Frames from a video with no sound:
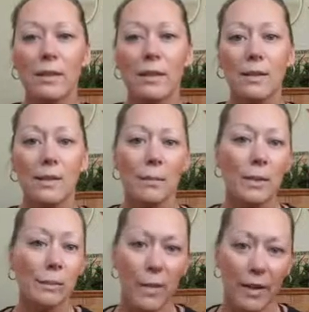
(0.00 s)

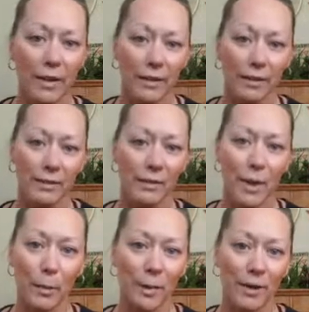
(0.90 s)
something better
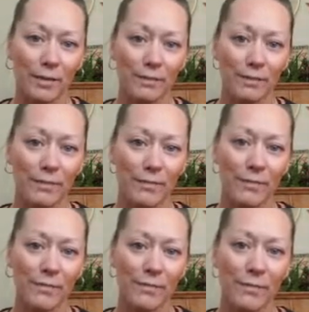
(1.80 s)
come in
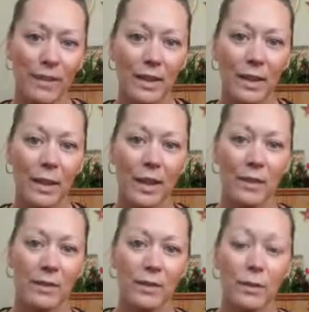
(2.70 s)

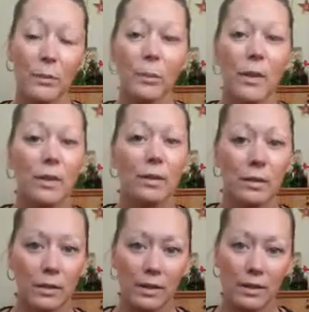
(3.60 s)
and to build
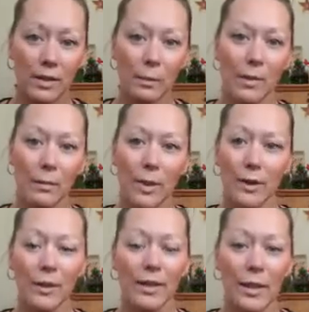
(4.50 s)
something better
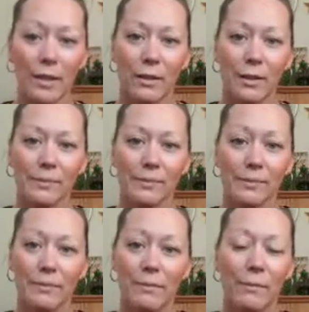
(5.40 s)
together.
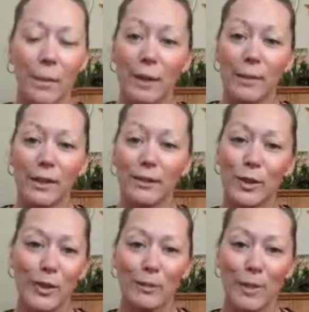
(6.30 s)
Maybe,
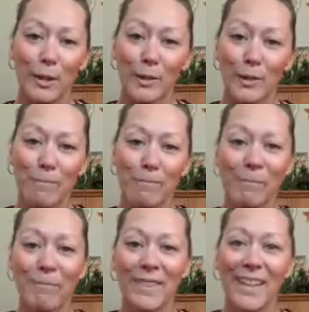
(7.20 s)
just maybe.
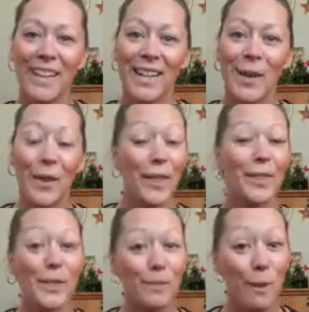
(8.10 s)
That's
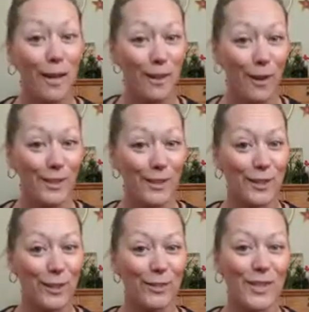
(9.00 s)
just my thoughts,
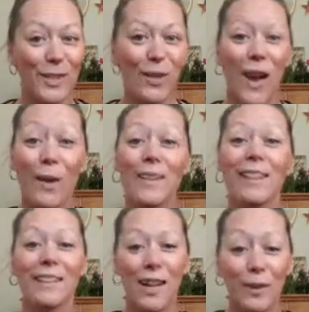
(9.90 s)
though. So I would
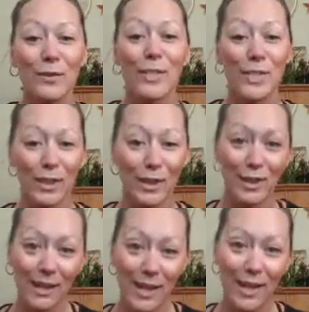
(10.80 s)
love to
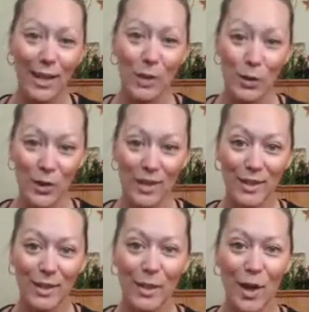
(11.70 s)
hear your
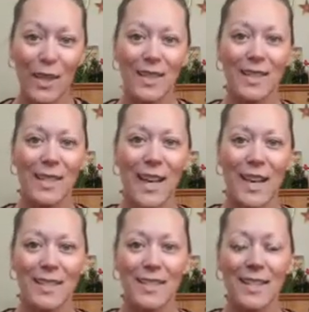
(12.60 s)
guys' thoughts,
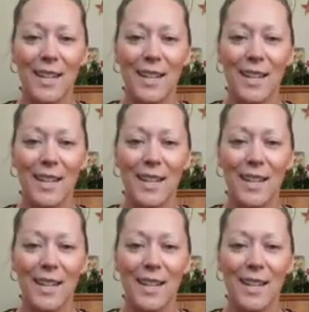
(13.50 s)
and